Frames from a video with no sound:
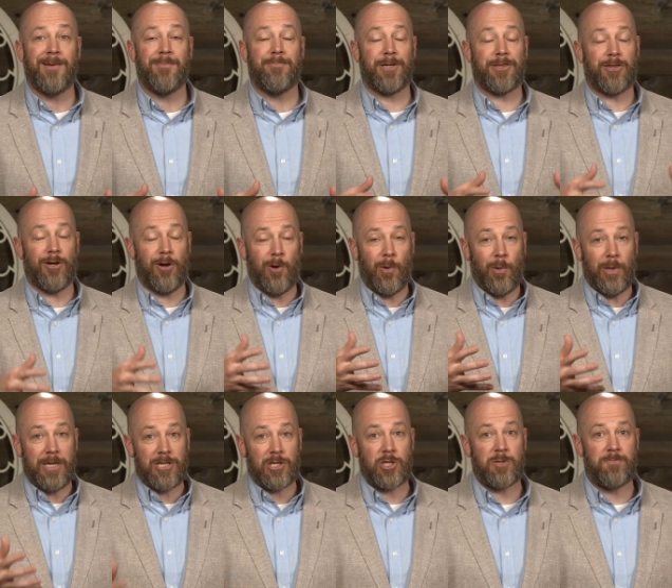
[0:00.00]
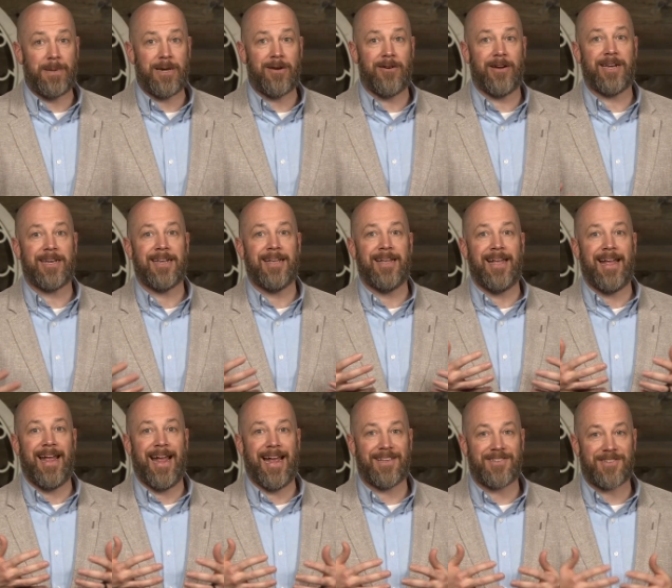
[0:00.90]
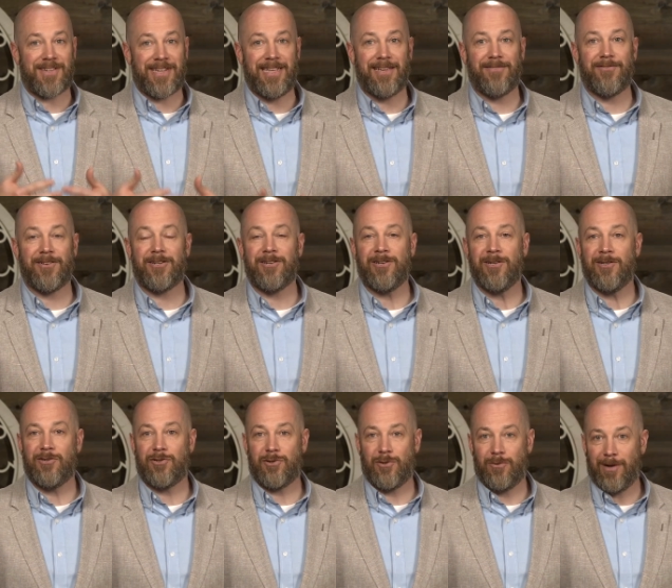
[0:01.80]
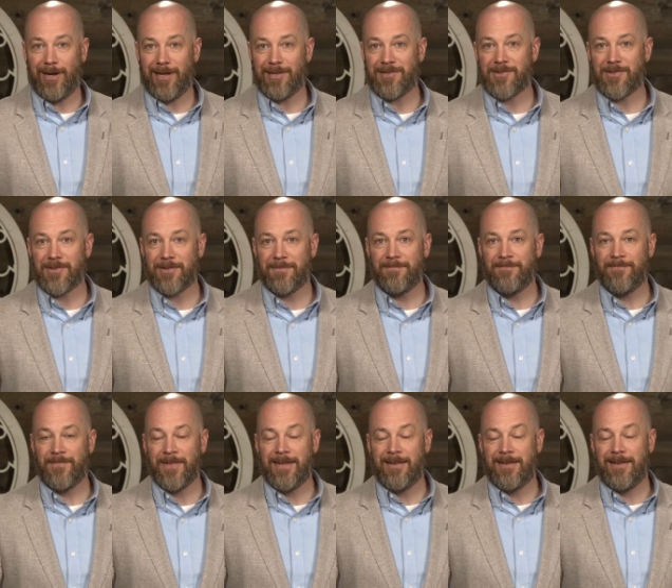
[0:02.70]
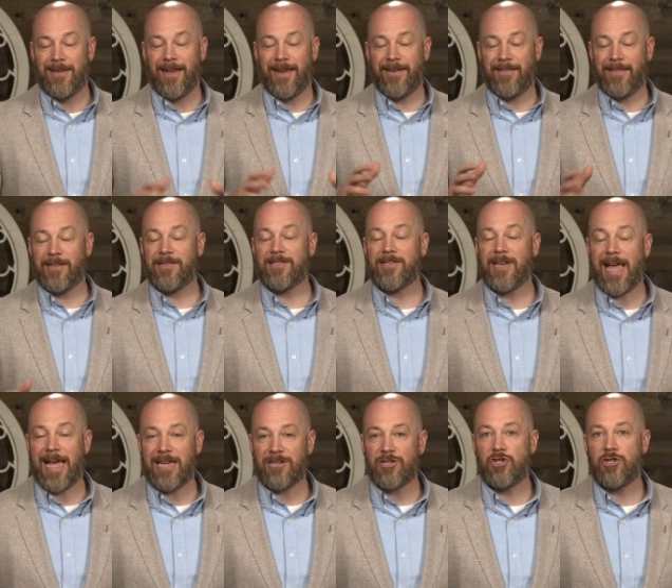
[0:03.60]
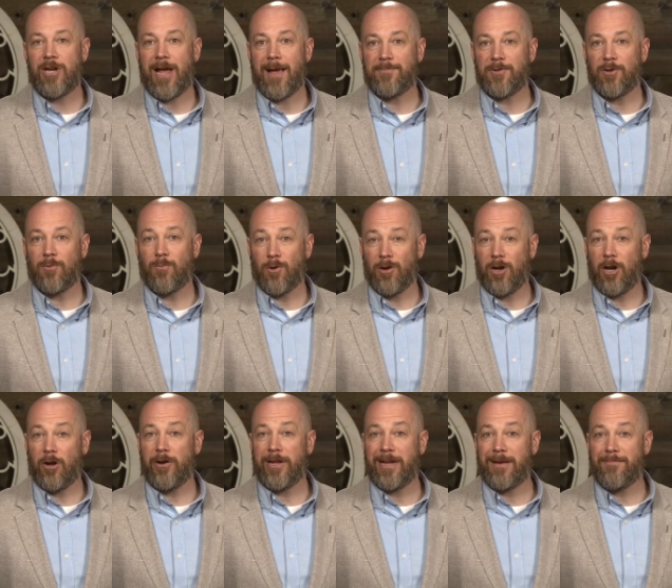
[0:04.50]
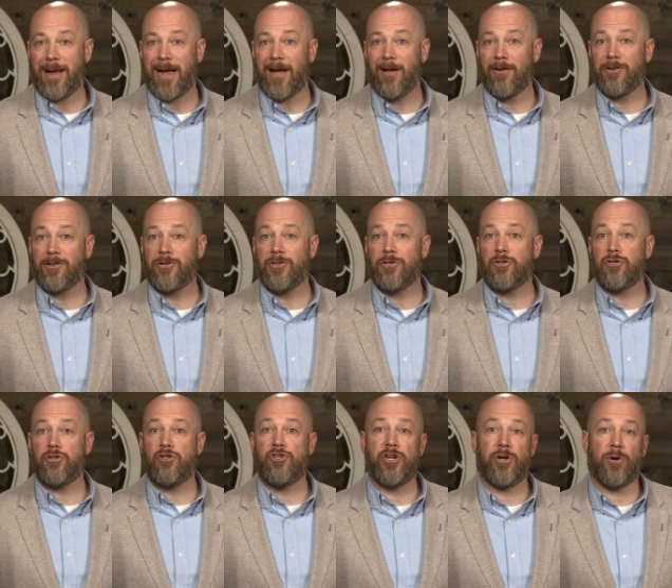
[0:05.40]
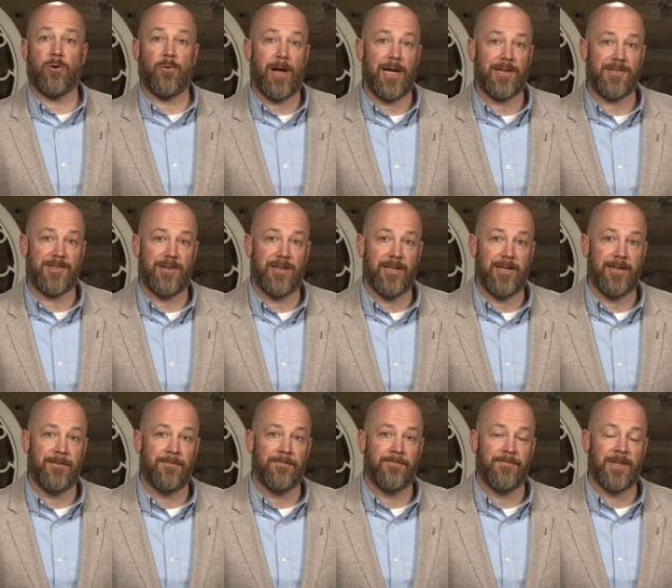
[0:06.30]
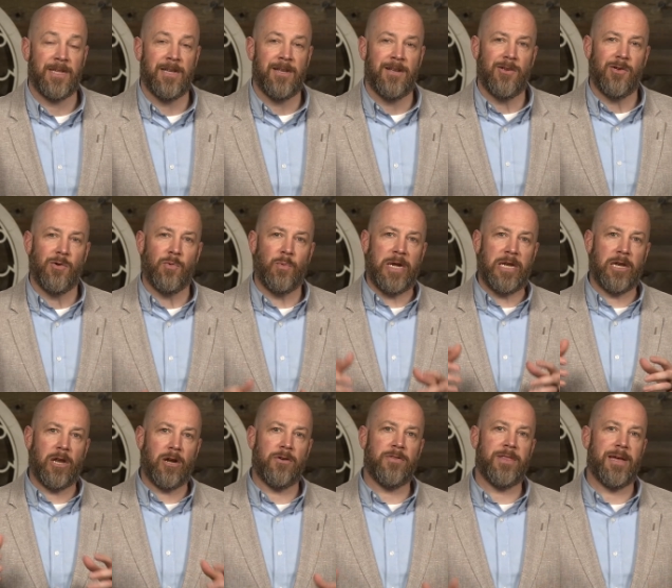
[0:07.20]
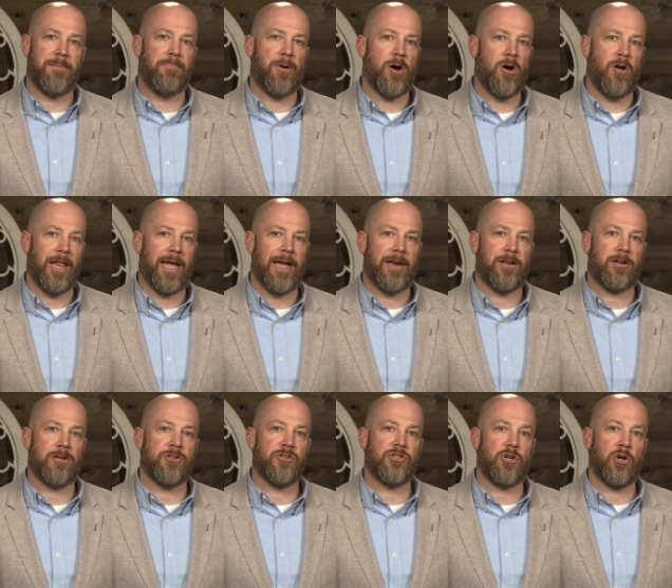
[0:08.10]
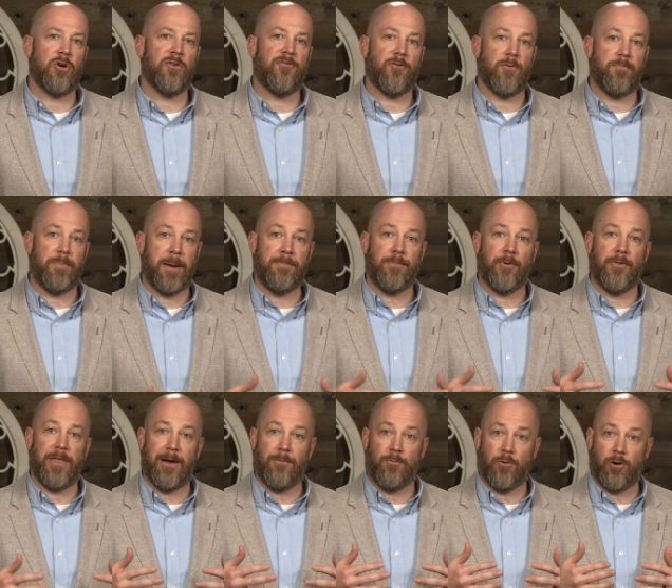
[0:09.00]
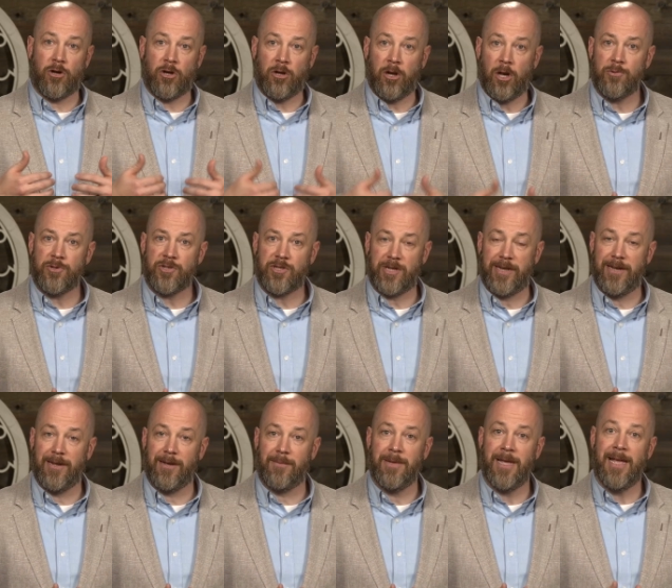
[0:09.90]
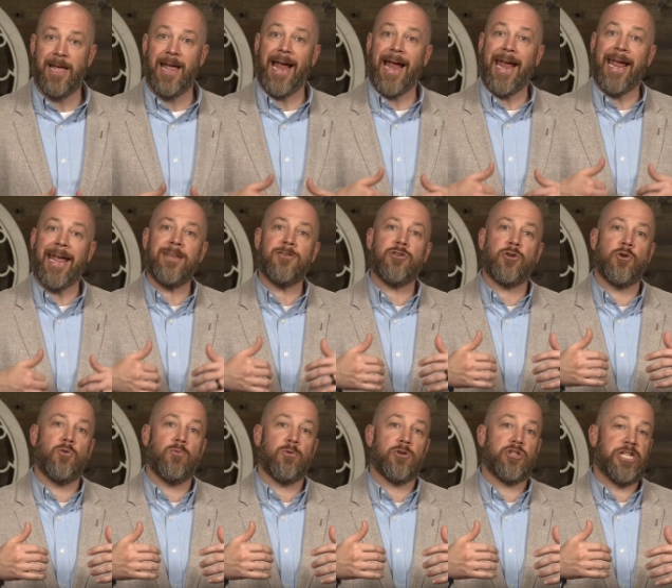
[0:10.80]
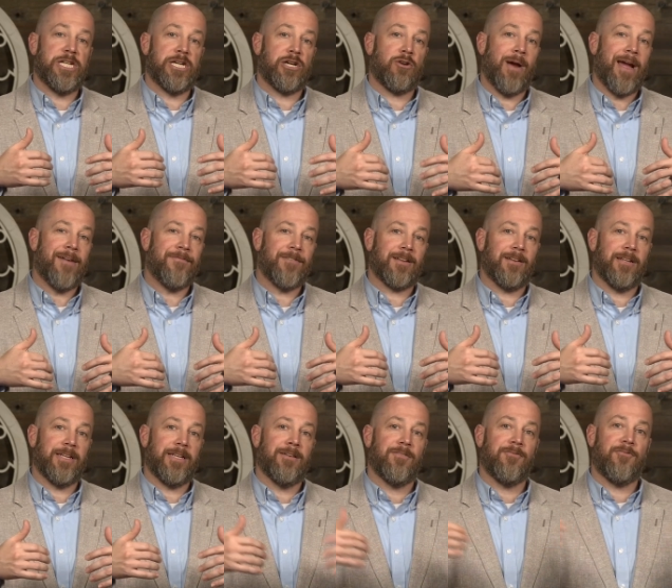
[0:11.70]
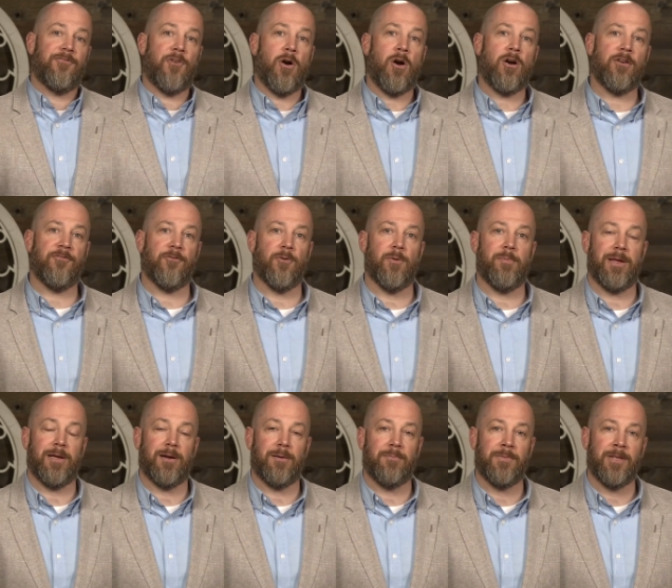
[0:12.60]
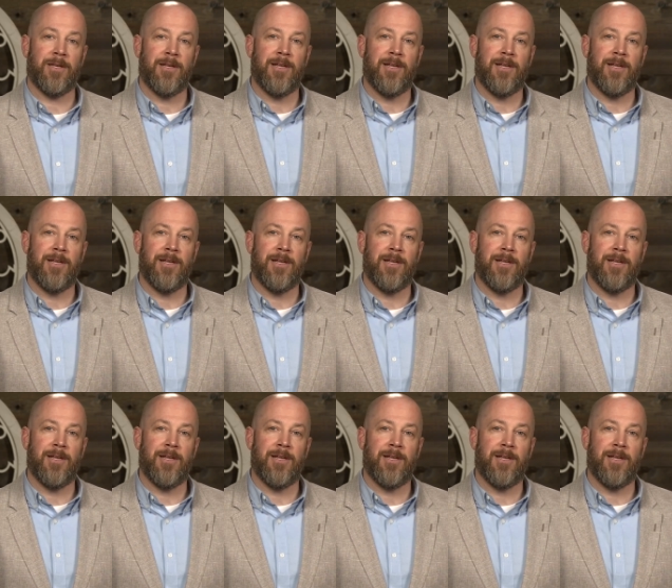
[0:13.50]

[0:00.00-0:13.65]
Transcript: but the Holy Spirit has given to us. In this last chapter, we're learning about generosity we learn that Paul had a concern for people that were close to him and who were geographically far from him,